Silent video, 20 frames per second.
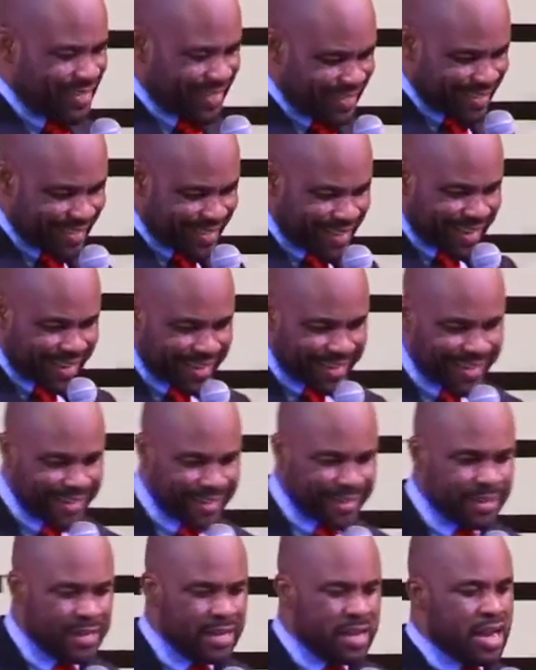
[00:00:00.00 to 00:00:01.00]

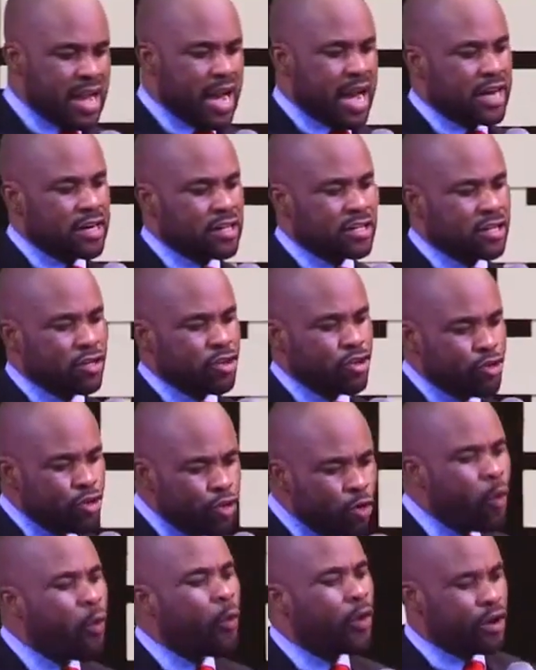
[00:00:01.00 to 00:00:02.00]
Seek, and
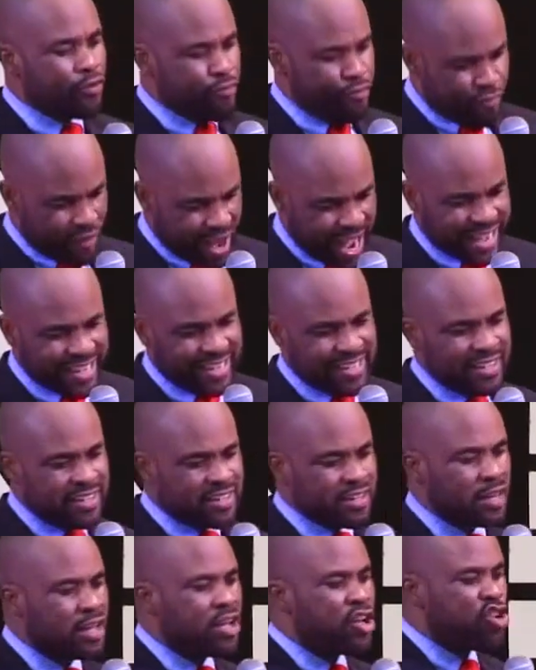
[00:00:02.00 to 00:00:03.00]
you will
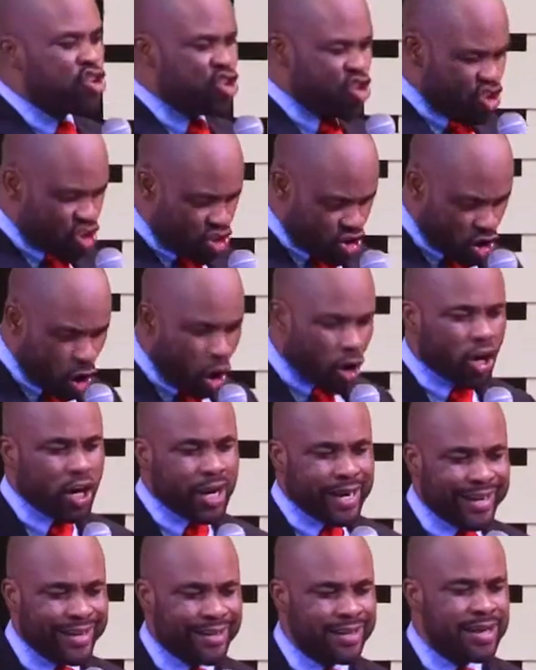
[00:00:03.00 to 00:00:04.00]
find. Knock,
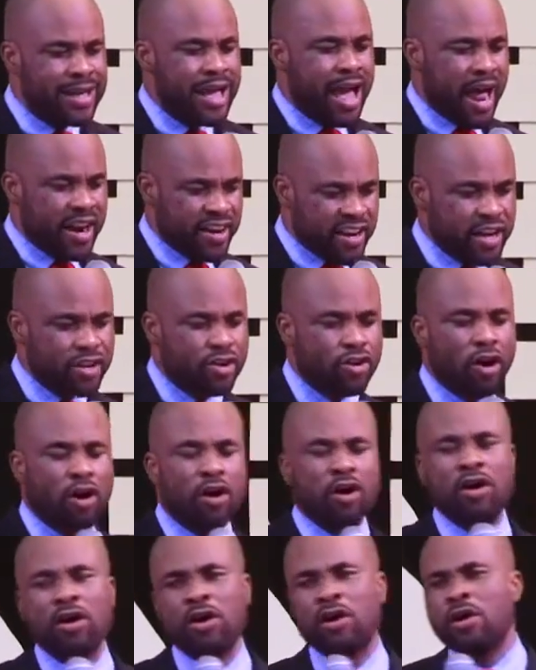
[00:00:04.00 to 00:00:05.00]
and the
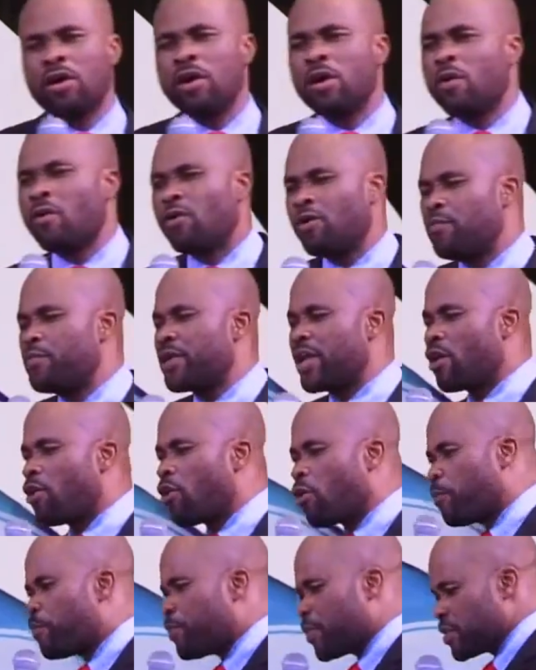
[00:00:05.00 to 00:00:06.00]
door will be
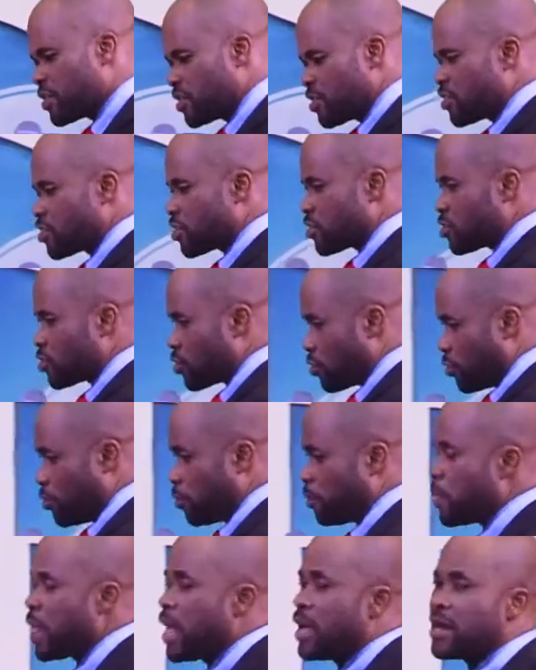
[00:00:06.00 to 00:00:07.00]
opened to
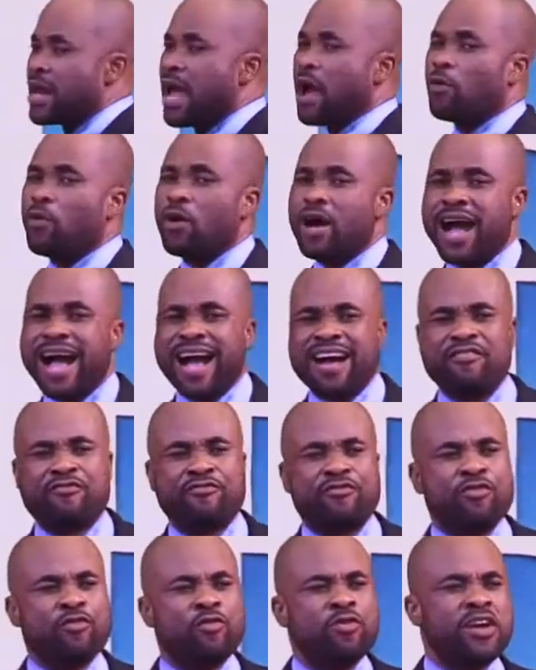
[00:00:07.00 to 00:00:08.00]
you. Now,
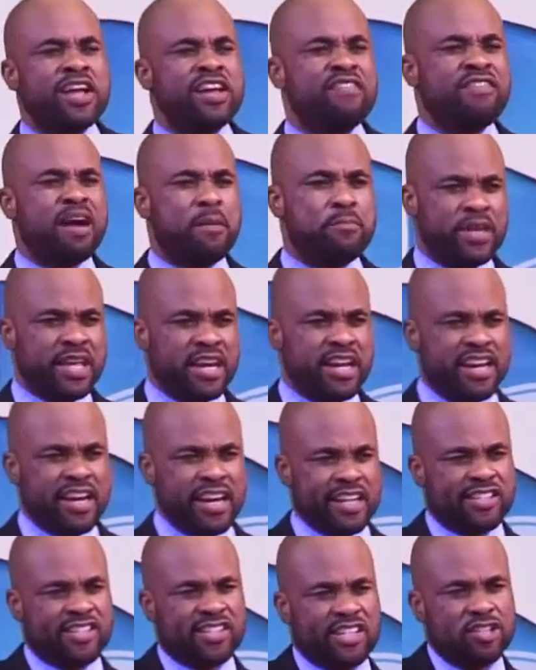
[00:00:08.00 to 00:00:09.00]
have you ever been
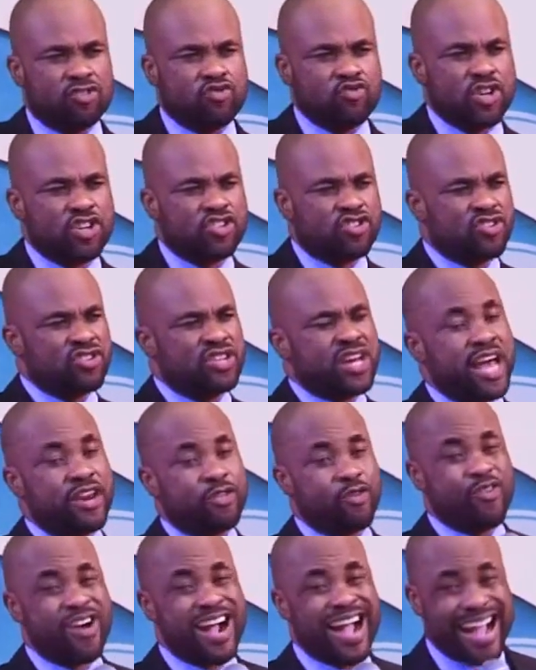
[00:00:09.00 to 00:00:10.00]
in a situation that
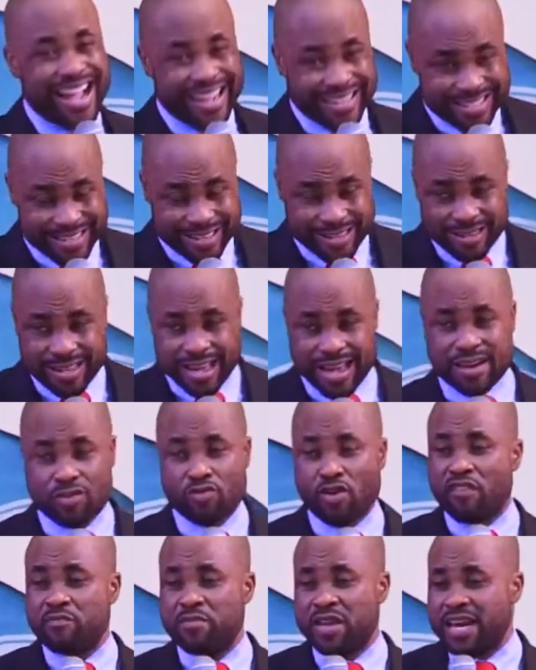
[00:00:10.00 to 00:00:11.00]
you ask and
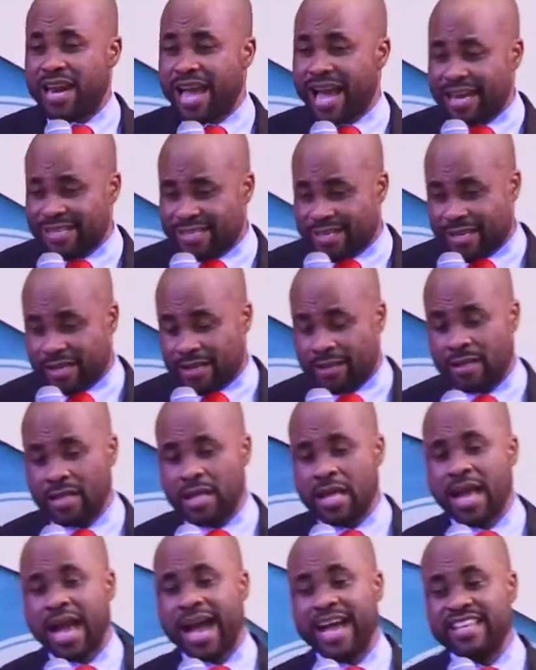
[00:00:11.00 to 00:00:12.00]
you have been asking?
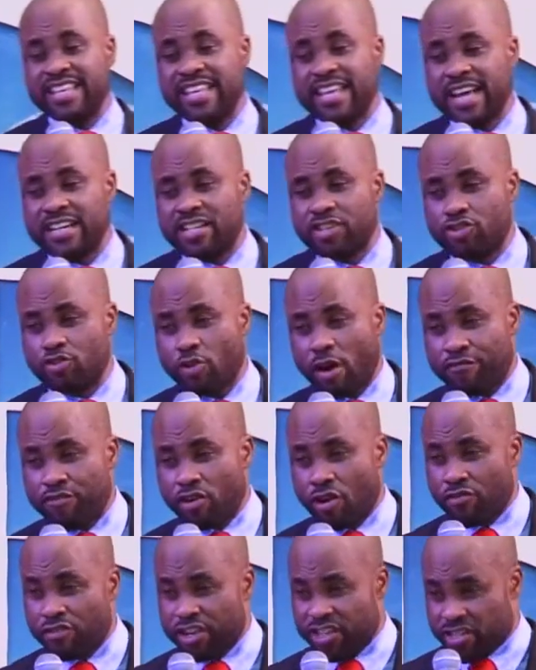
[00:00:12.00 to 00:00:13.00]
and yet you have
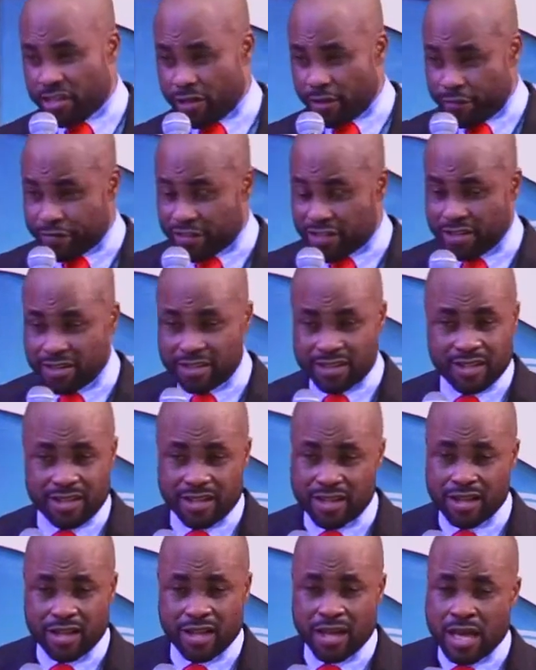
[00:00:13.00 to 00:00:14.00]
not received?
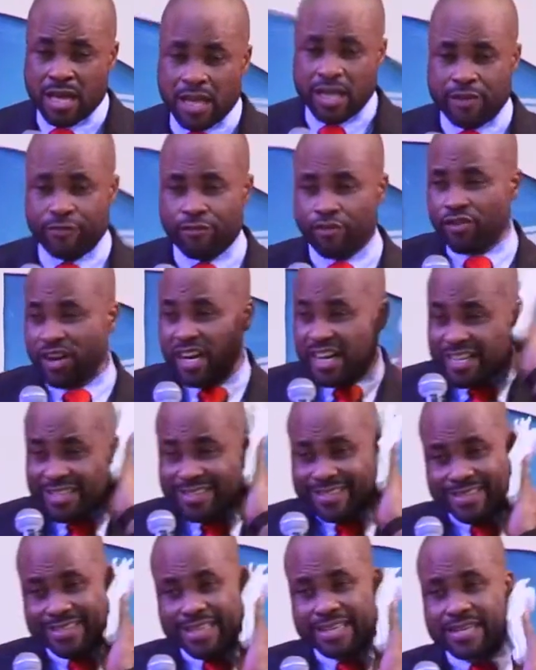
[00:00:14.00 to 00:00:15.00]
If you really
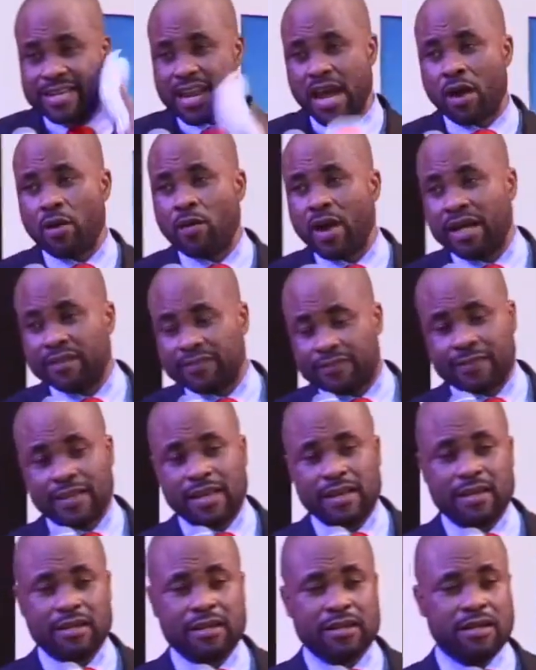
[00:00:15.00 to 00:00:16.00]
sit down and
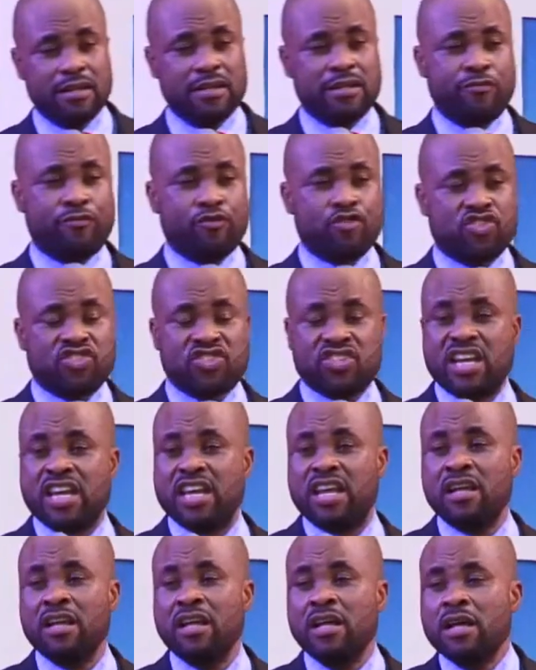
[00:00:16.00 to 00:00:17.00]
think, if you
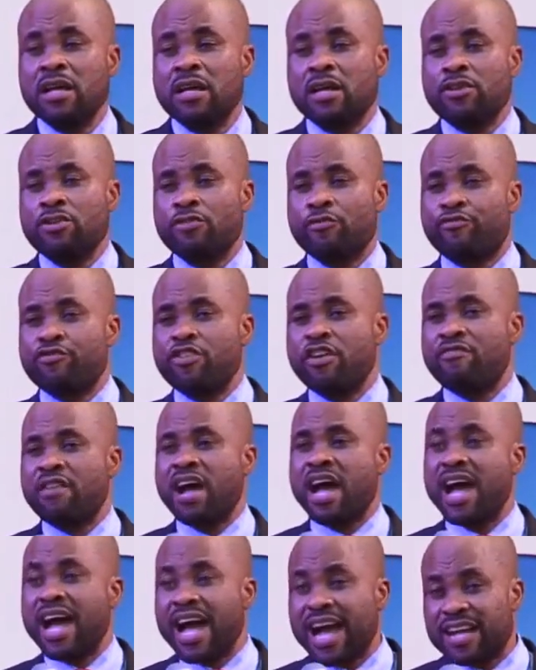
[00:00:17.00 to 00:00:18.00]
say you've never
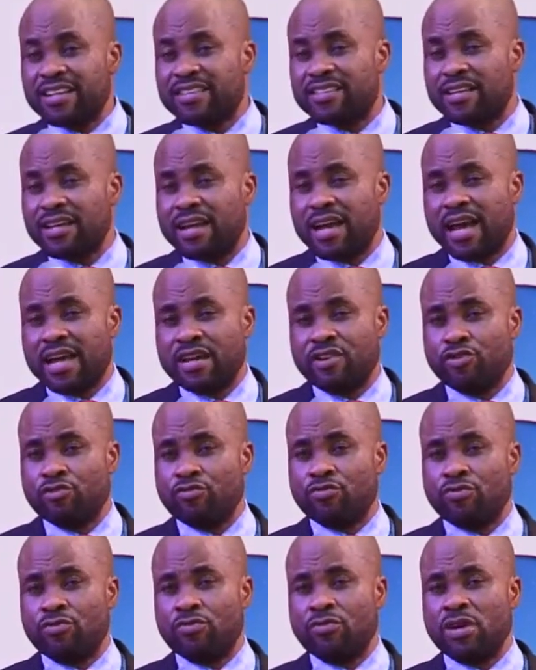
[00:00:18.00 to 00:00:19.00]
asked and
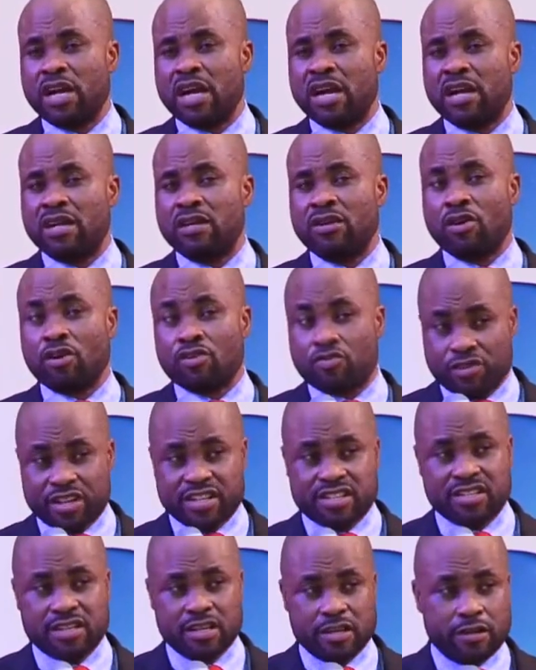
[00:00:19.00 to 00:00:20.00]
you are not
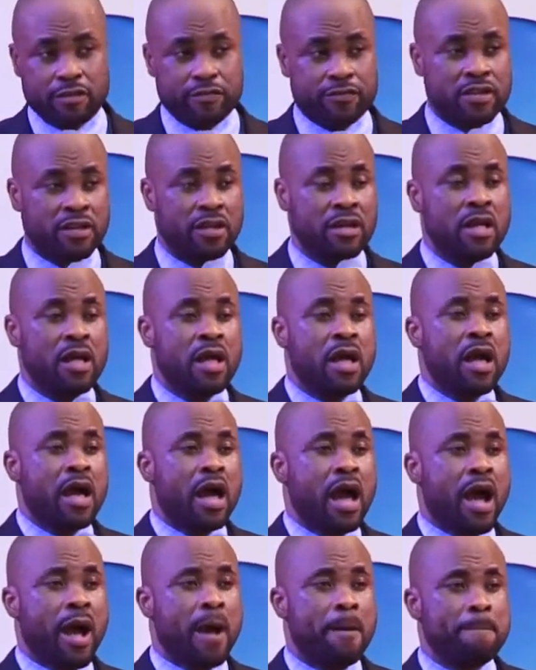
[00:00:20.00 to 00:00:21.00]
received,
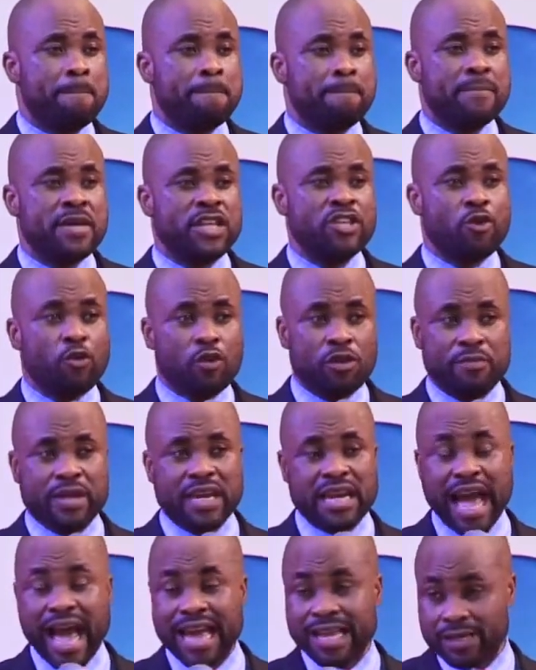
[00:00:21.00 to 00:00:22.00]
um, you will
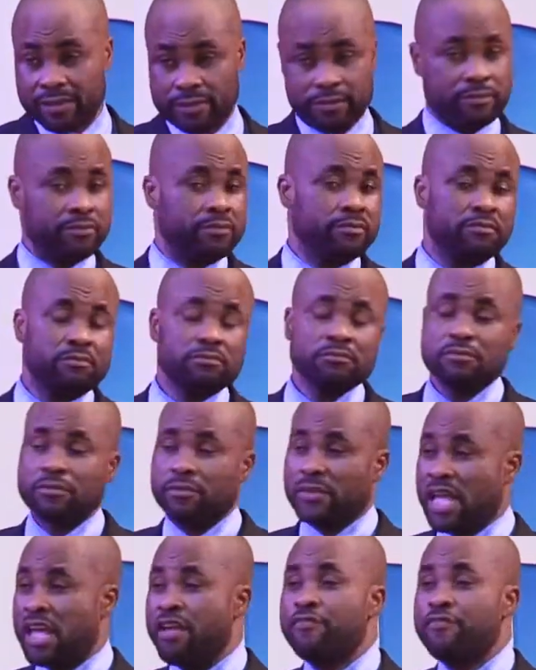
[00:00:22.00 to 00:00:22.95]
be lying.